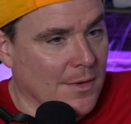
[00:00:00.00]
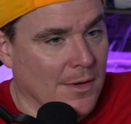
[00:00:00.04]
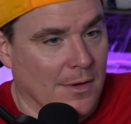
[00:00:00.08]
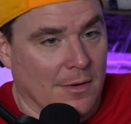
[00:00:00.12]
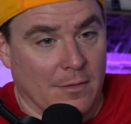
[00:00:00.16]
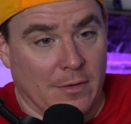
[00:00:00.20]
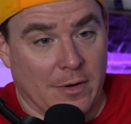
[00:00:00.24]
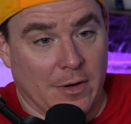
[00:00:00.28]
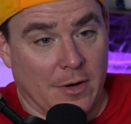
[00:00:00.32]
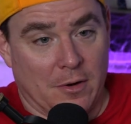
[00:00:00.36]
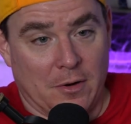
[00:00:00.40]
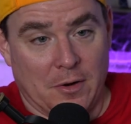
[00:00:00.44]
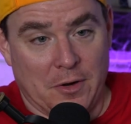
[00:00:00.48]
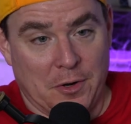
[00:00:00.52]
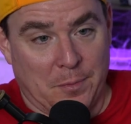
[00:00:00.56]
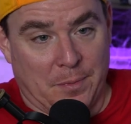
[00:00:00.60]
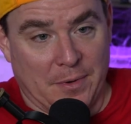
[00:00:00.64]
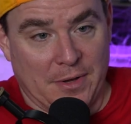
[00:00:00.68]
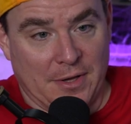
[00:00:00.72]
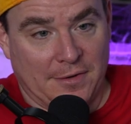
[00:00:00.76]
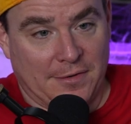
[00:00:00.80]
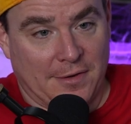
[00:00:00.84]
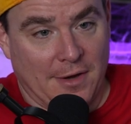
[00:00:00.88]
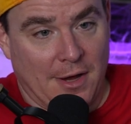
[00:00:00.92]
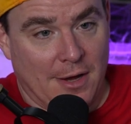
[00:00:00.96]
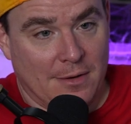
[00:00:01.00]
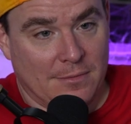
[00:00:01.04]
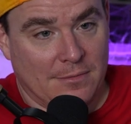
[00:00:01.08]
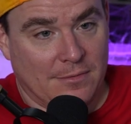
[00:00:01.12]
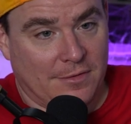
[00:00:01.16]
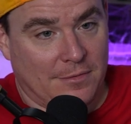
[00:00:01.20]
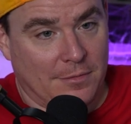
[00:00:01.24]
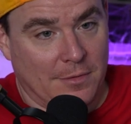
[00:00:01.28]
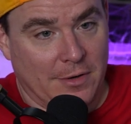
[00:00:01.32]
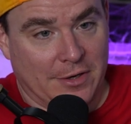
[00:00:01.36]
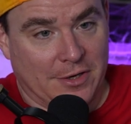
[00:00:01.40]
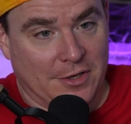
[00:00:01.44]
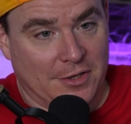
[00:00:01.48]
All right, we got to open this up
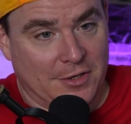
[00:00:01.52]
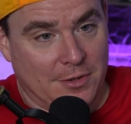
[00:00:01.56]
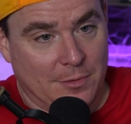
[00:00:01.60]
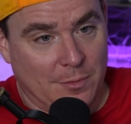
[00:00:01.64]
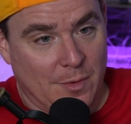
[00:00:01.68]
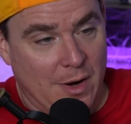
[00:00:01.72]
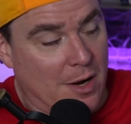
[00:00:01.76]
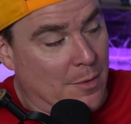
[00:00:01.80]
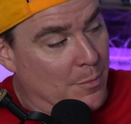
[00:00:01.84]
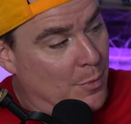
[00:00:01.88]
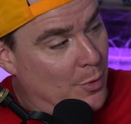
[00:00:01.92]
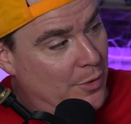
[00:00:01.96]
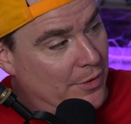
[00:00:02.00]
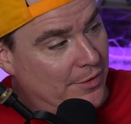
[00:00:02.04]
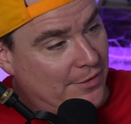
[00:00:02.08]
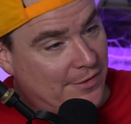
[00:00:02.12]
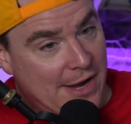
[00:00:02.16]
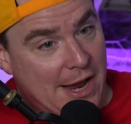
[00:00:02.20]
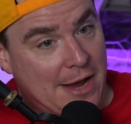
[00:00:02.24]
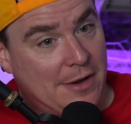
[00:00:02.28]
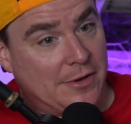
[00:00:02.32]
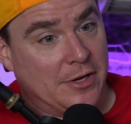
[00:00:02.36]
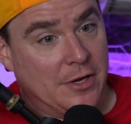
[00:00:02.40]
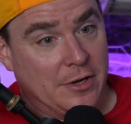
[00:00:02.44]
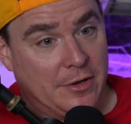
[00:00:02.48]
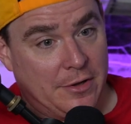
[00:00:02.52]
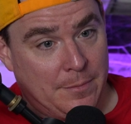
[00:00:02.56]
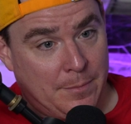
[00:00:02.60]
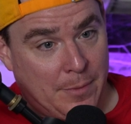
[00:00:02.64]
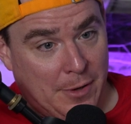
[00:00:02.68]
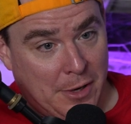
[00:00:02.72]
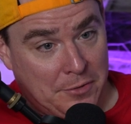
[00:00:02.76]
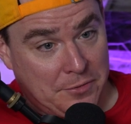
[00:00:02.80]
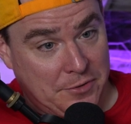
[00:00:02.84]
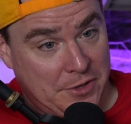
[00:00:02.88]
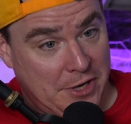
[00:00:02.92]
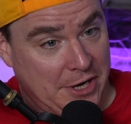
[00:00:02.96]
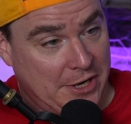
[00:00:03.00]
so I can two well boys. Now you're the
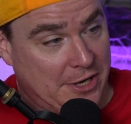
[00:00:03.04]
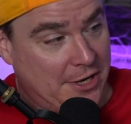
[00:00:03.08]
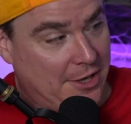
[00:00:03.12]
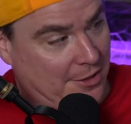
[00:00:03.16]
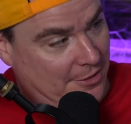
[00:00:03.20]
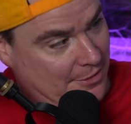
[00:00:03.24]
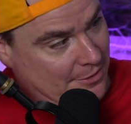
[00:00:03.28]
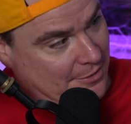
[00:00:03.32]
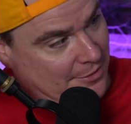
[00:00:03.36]
bottleneck.